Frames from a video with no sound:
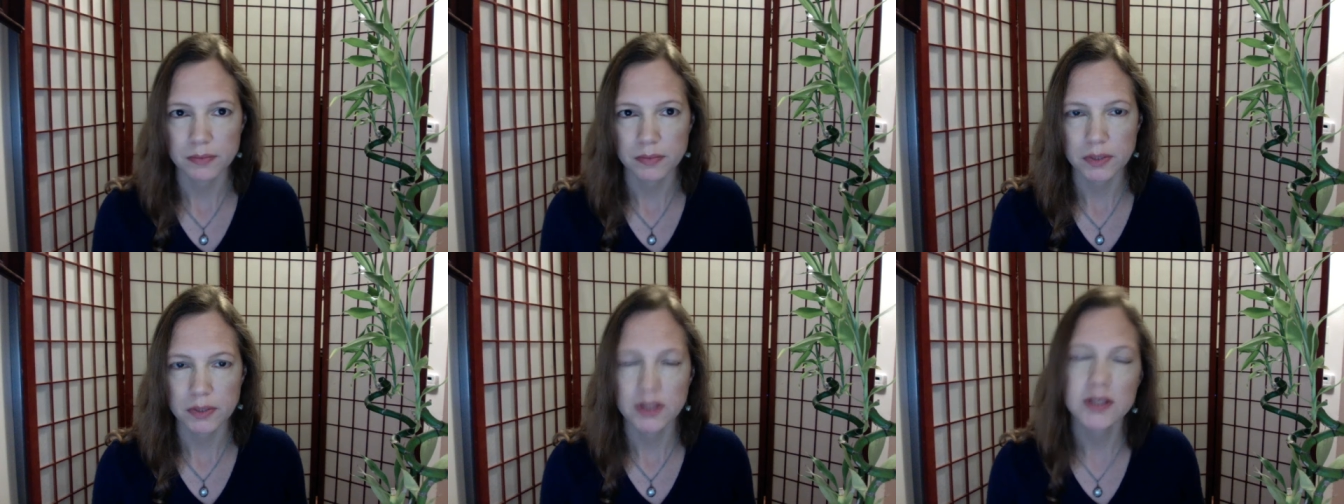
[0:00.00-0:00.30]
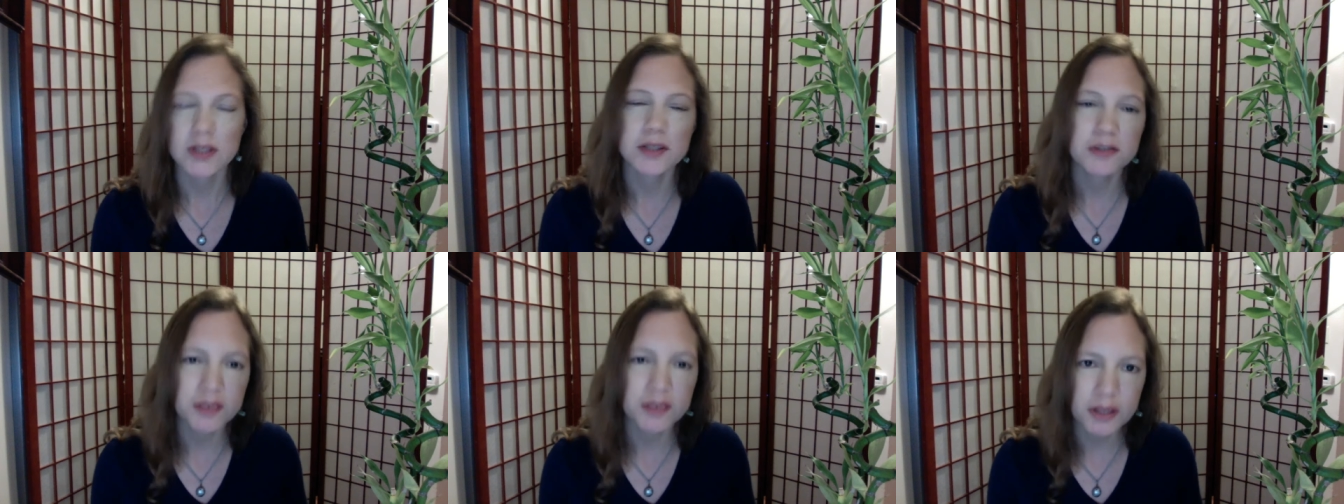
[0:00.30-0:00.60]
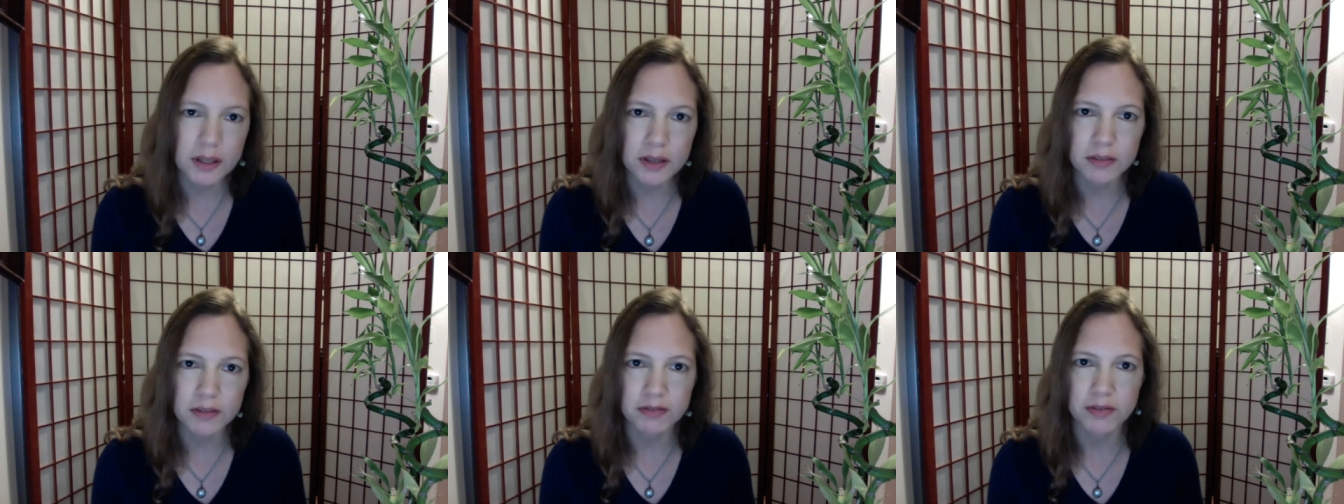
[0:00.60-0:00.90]
Like, this
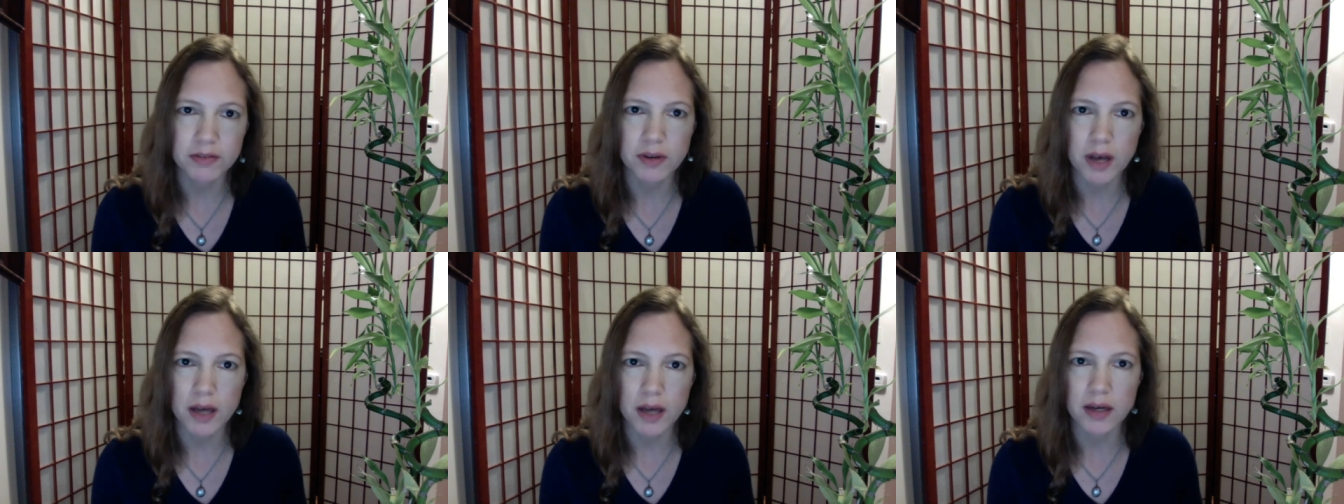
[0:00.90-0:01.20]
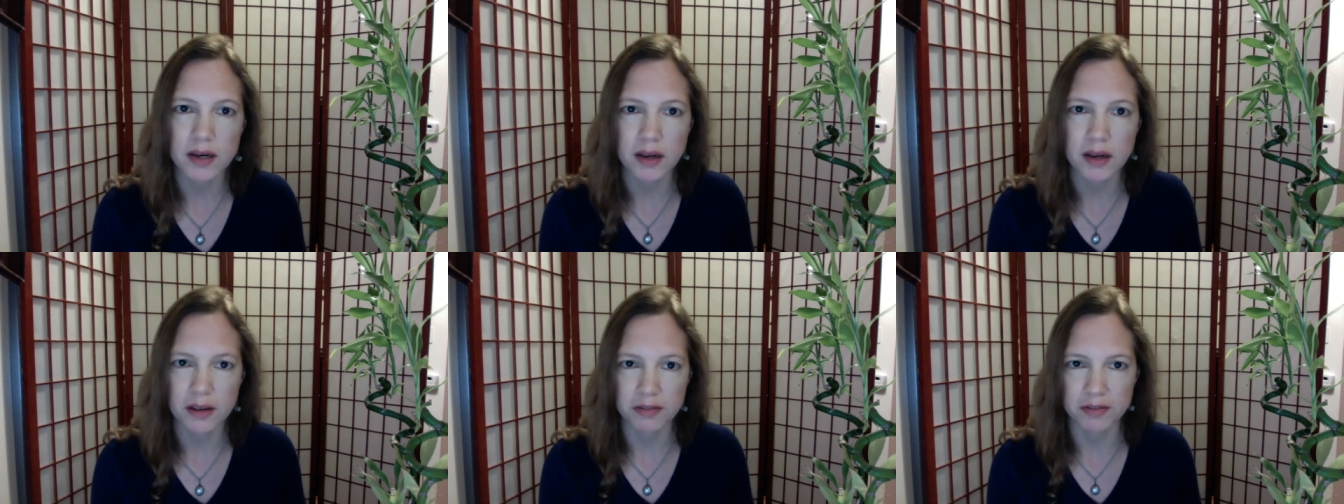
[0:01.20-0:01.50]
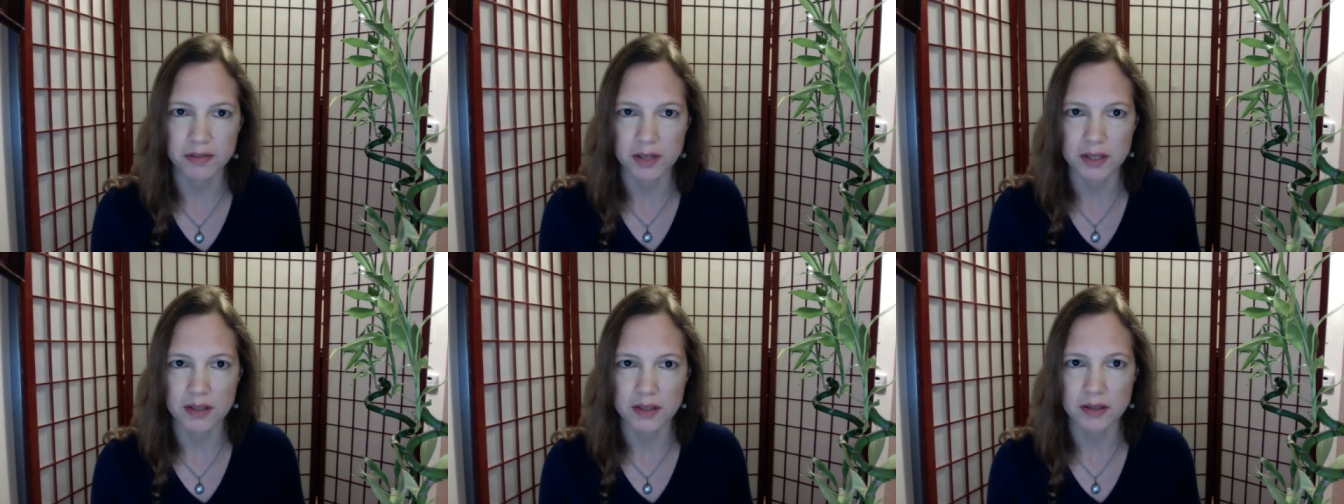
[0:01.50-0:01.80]
feeling of not
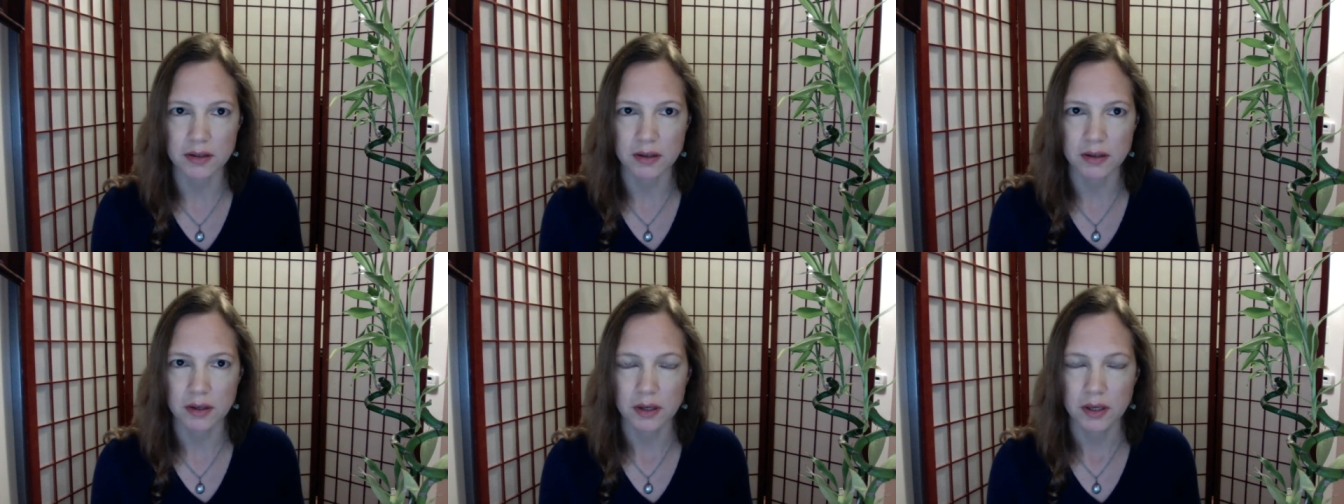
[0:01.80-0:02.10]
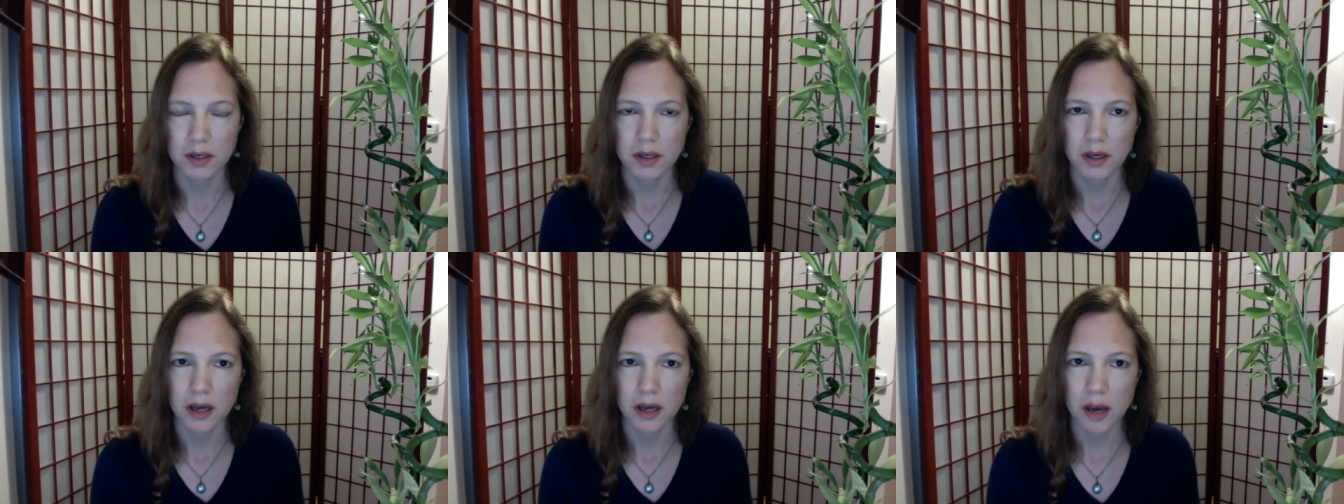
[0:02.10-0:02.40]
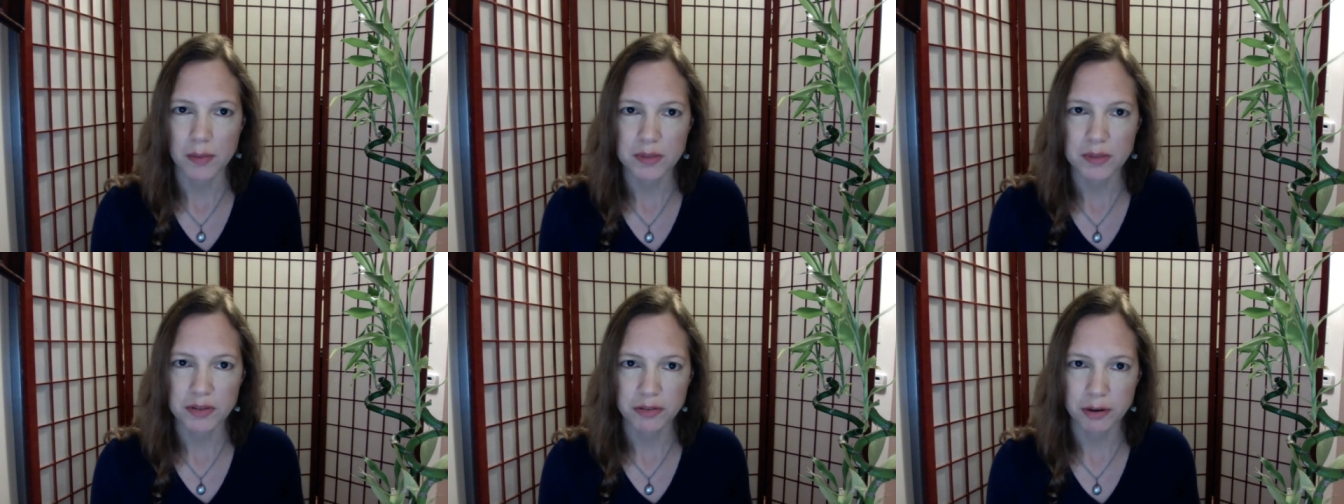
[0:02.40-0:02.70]
enoughness
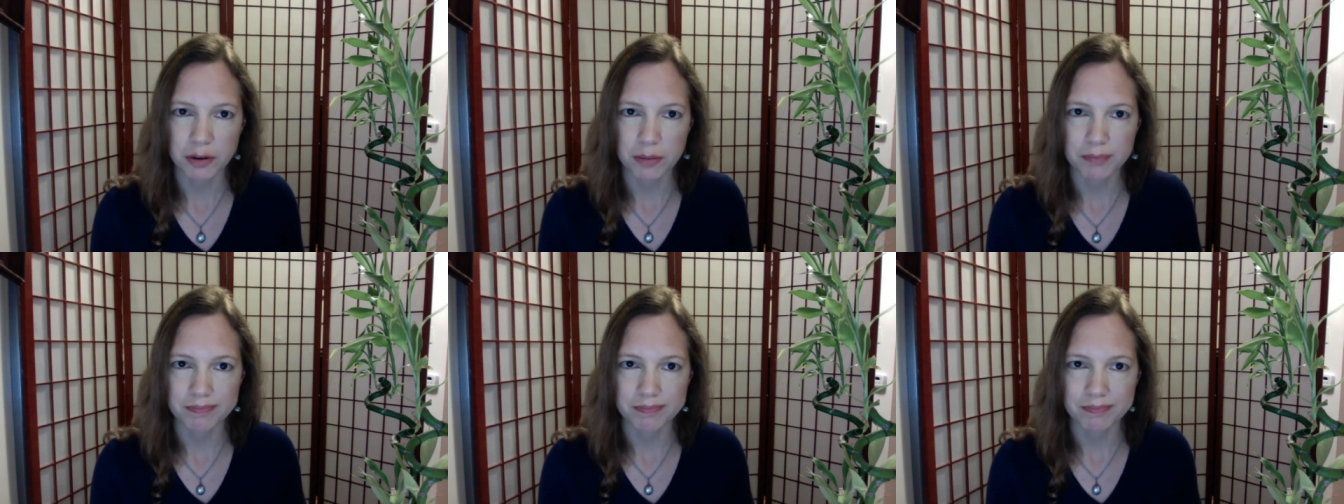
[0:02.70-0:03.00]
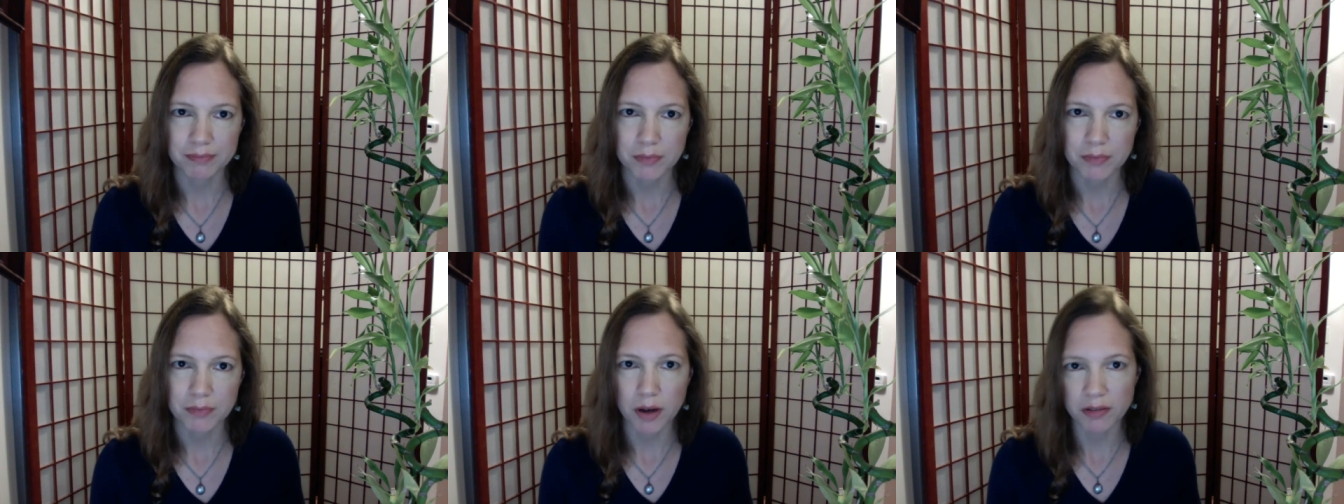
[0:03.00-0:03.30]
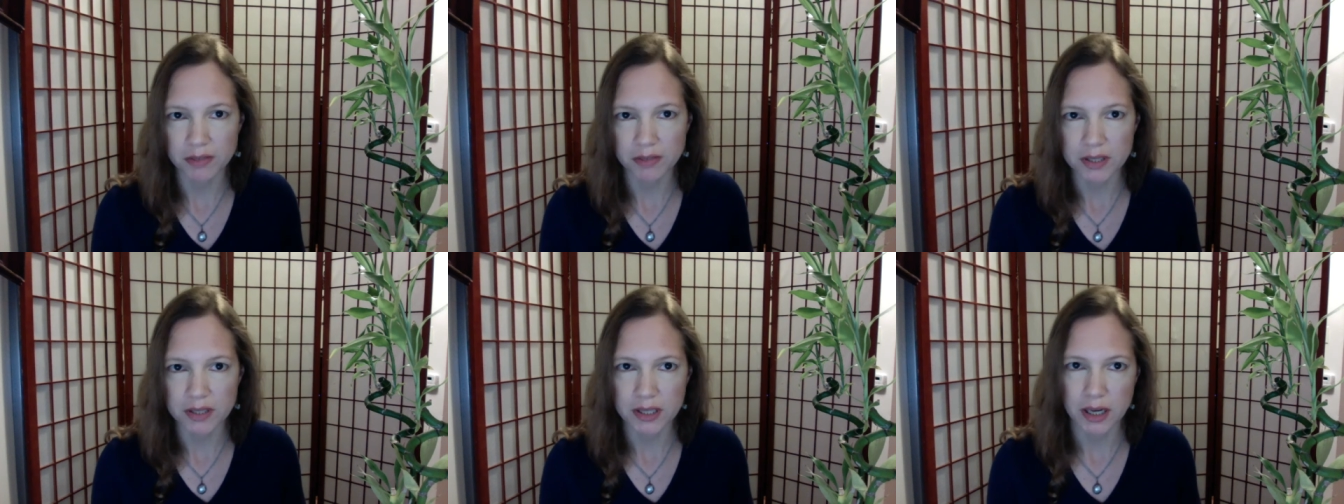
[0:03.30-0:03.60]
comes from
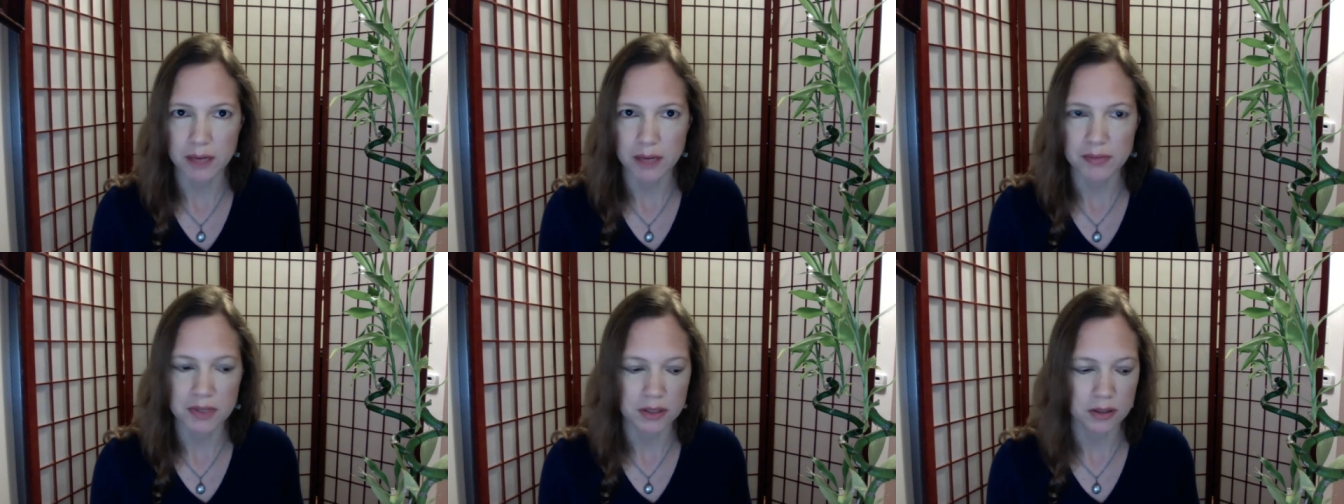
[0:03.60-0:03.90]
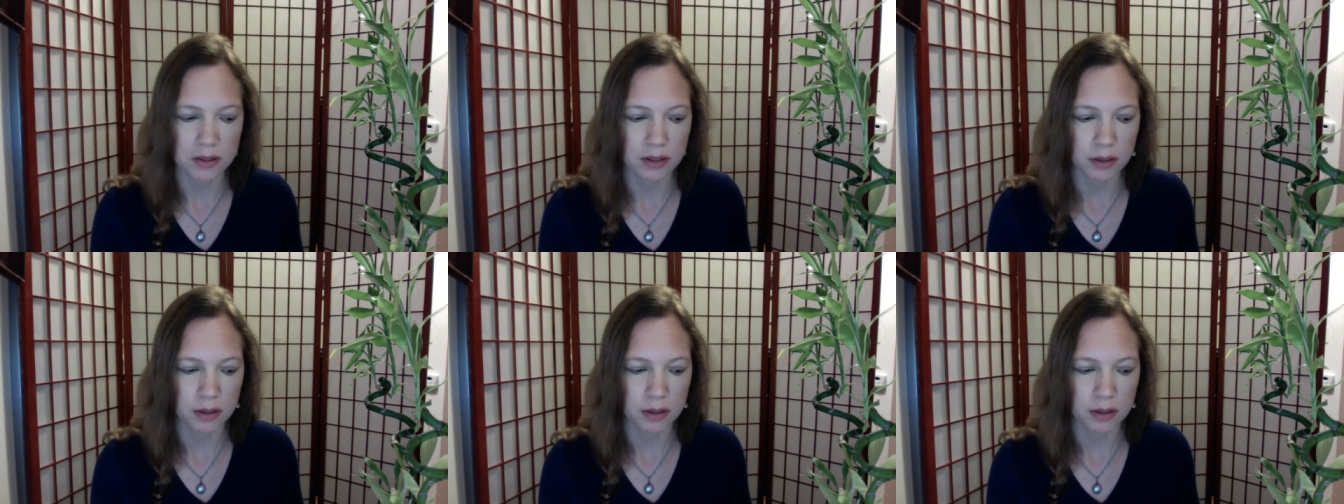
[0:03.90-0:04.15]
oftentimes,